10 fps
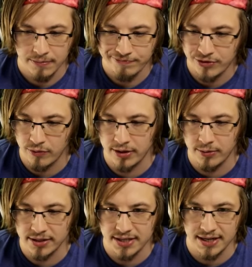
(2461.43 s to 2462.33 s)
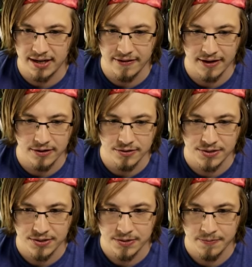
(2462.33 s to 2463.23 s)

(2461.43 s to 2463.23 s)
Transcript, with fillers: Don't really want to take anything else.